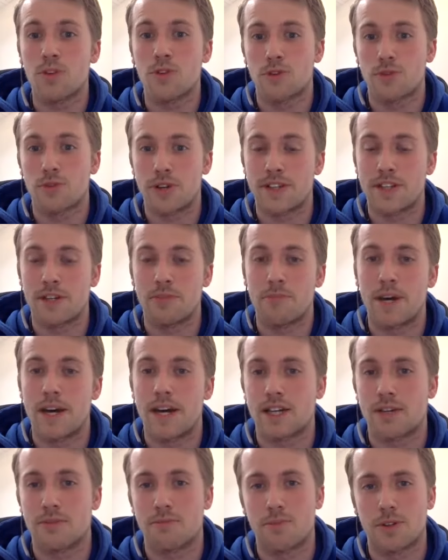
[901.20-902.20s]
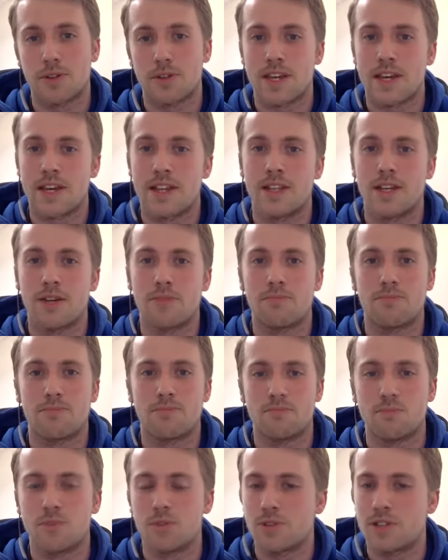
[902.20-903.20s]
to train their back, but they end up
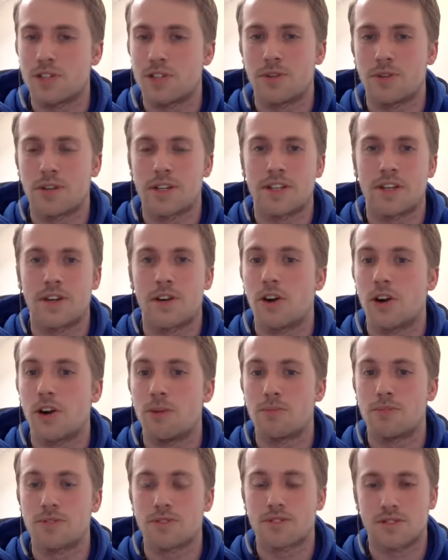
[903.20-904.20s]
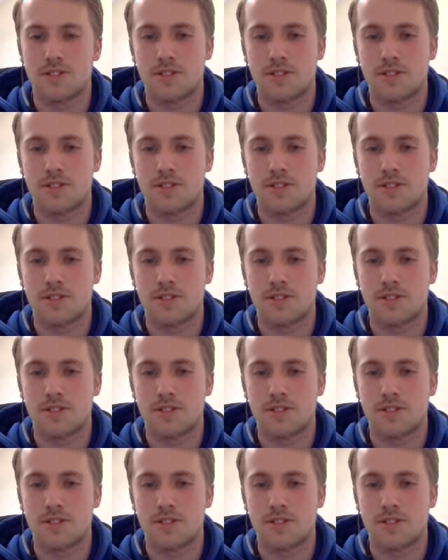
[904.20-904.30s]
mostly training their arms.